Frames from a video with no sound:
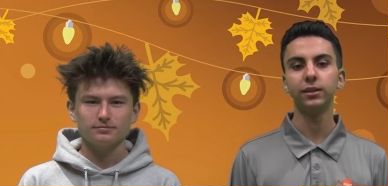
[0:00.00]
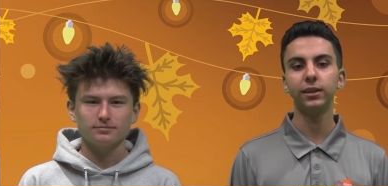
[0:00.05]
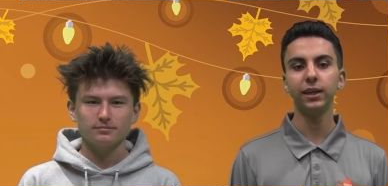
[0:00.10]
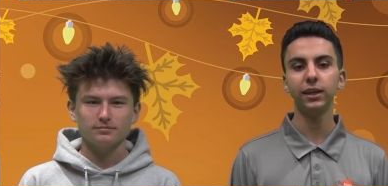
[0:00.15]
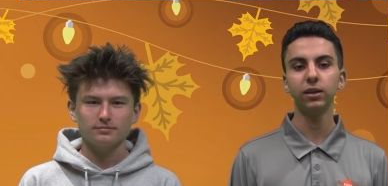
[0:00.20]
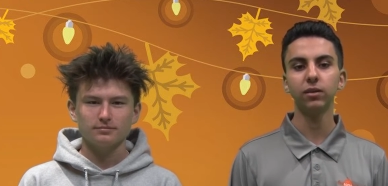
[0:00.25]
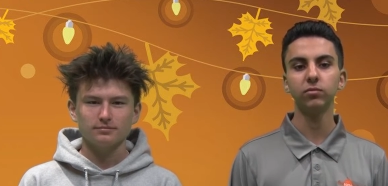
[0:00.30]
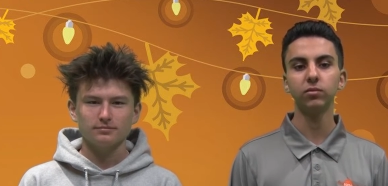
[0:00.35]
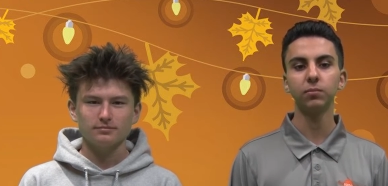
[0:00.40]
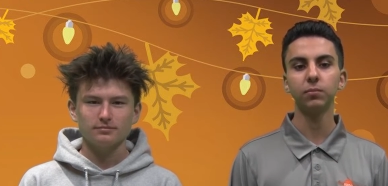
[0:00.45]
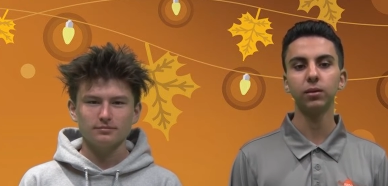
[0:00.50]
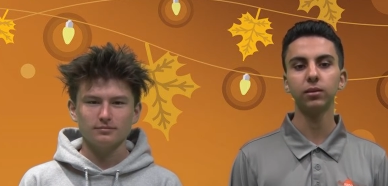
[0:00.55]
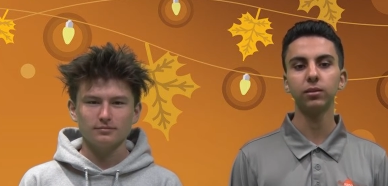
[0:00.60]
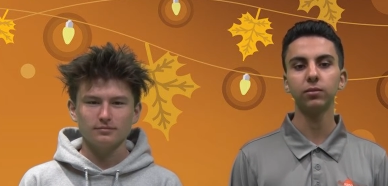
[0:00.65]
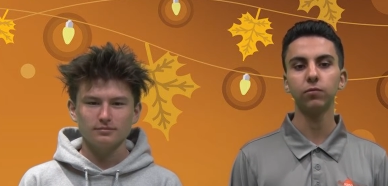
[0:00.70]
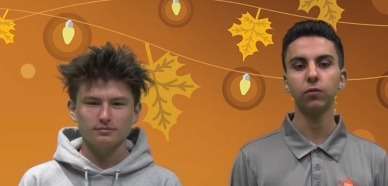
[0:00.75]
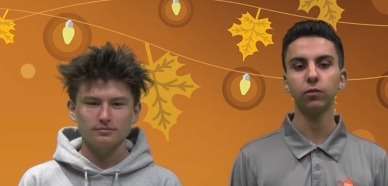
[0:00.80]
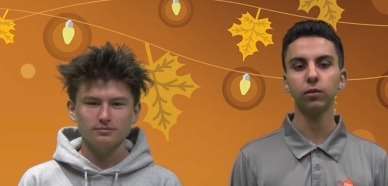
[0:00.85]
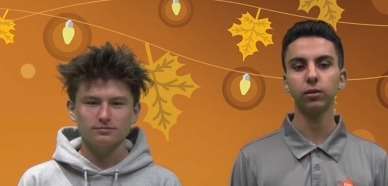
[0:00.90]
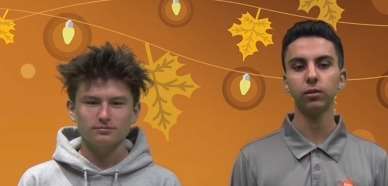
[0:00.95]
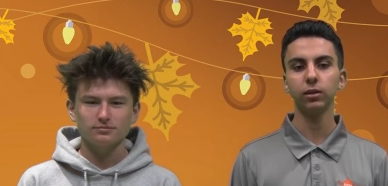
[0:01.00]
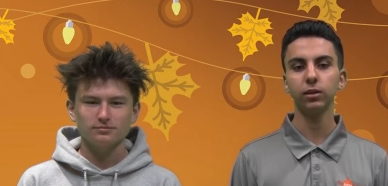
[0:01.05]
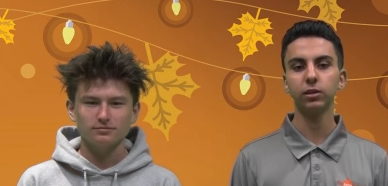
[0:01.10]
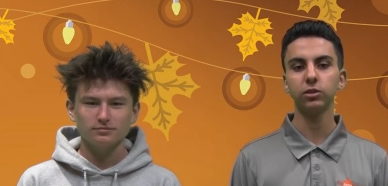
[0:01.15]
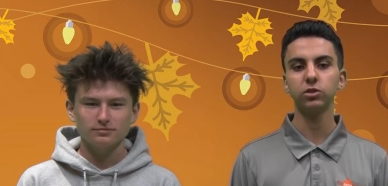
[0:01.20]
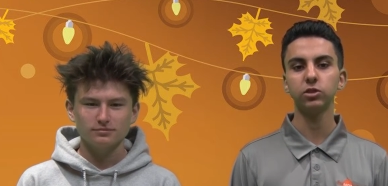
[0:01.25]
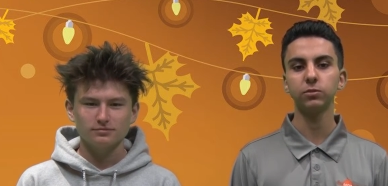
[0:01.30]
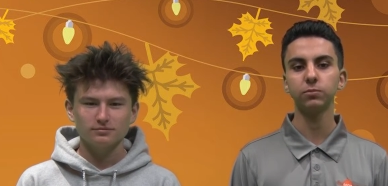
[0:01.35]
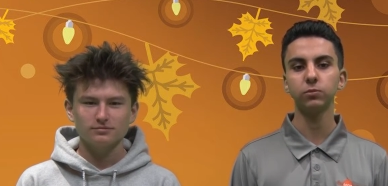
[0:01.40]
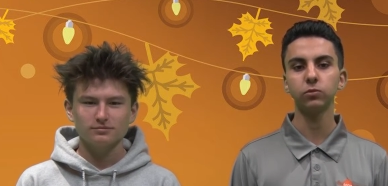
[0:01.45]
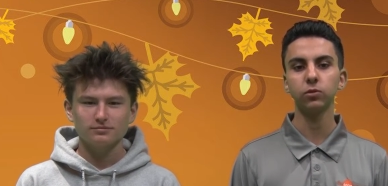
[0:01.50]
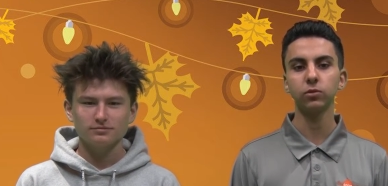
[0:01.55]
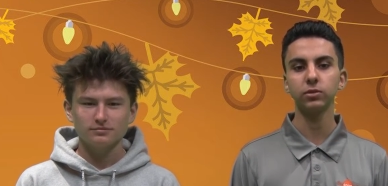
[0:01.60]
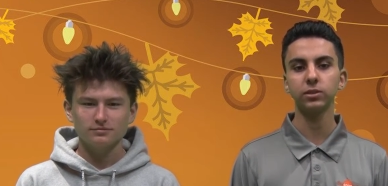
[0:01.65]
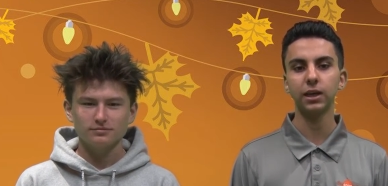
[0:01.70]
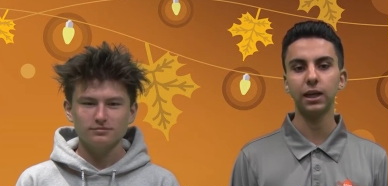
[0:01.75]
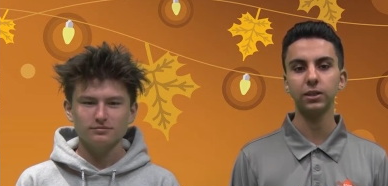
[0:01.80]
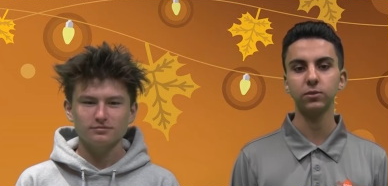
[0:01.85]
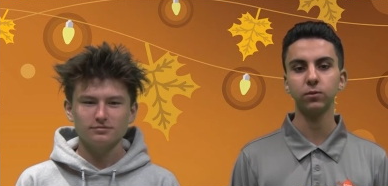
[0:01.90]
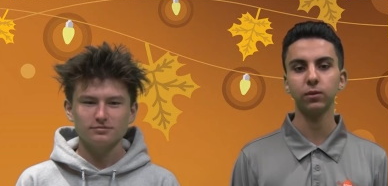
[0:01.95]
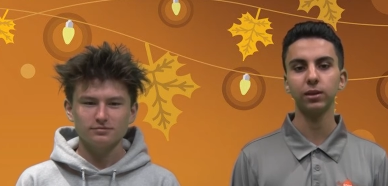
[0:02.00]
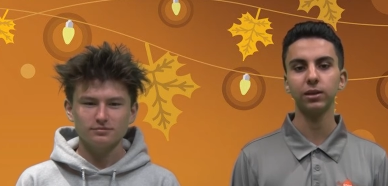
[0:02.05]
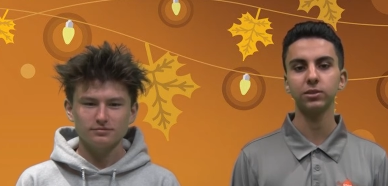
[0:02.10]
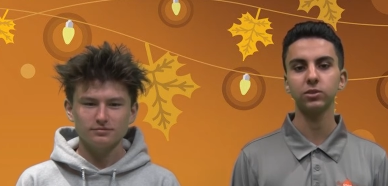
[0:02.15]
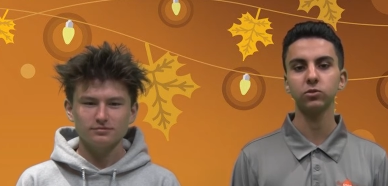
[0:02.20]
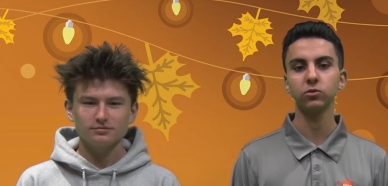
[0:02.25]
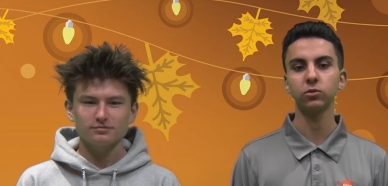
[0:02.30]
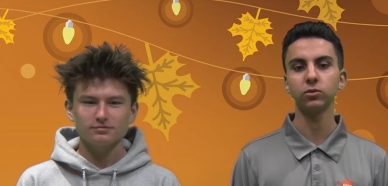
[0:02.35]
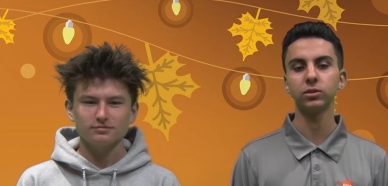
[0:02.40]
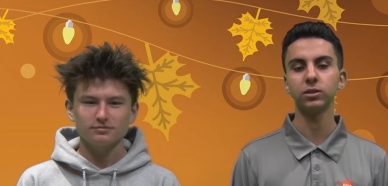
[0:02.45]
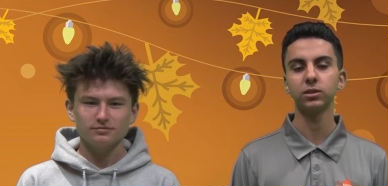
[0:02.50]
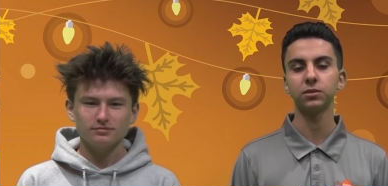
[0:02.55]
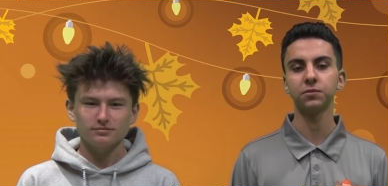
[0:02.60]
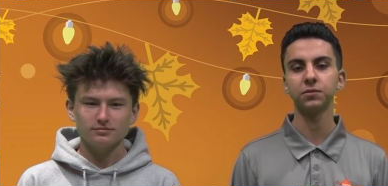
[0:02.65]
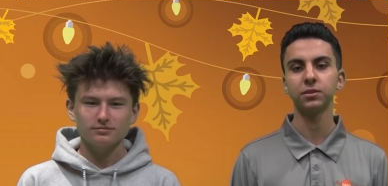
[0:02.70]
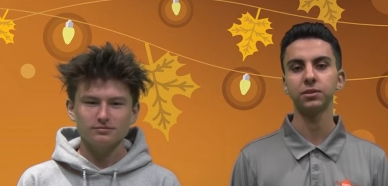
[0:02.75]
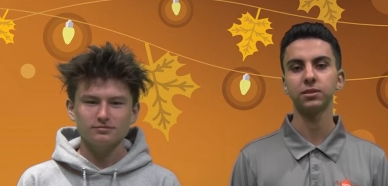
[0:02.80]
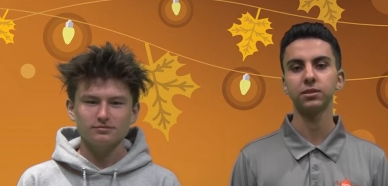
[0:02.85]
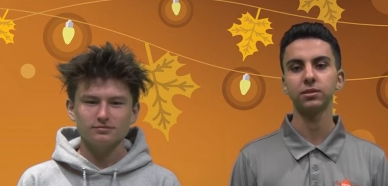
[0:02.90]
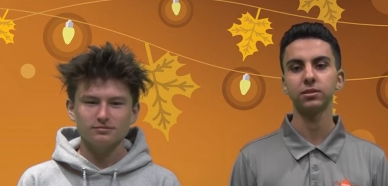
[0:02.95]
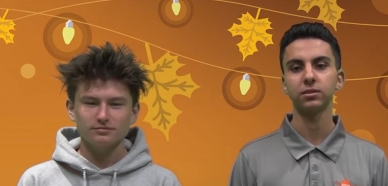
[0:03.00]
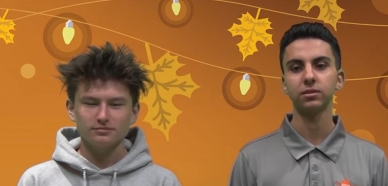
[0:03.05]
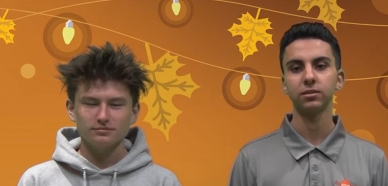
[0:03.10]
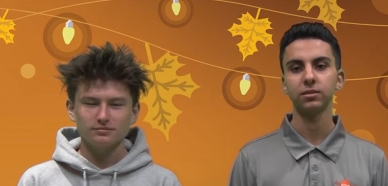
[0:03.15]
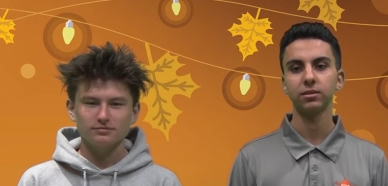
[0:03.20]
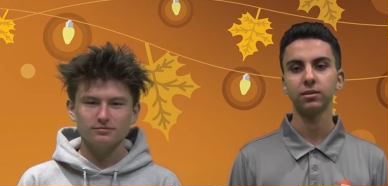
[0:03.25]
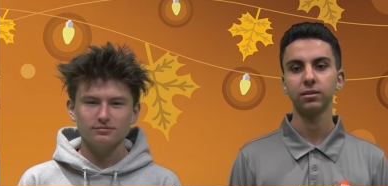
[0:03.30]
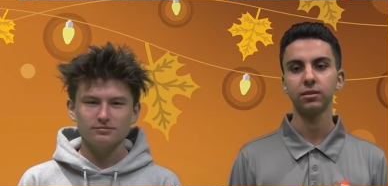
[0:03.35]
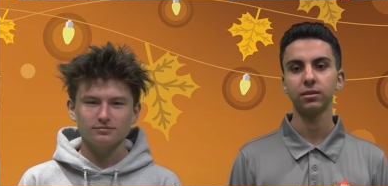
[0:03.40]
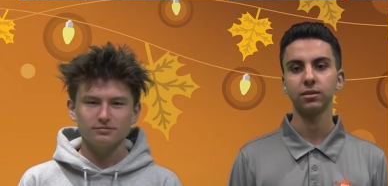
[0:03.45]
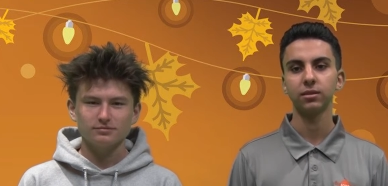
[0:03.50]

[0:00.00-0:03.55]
Speaker 1: Teen of the Month for their leadership roles as well as school service.